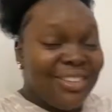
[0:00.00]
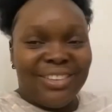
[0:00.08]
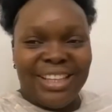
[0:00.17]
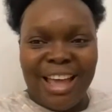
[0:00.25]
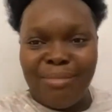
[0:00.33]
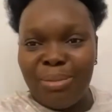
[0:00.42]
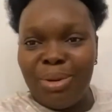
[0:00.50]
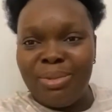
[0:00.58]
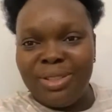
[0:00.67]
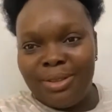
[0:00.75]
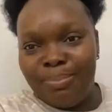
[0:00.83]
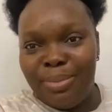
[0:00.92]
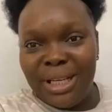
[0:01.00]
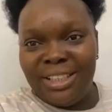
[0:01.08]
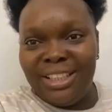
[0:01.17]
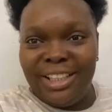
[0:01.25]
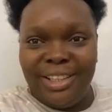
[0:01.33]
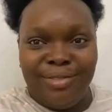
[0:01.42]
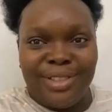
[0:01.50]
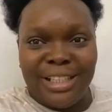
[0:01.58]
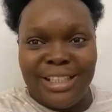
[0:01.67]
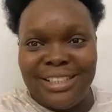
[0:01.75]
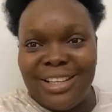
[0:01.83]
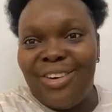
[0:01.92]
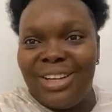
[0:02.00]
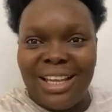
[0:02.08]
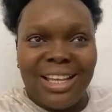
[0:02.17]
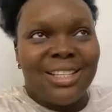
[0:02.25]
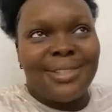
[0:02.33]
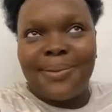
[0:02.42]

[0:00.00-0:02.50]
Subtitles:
yeah, my baby's birthday gift is on its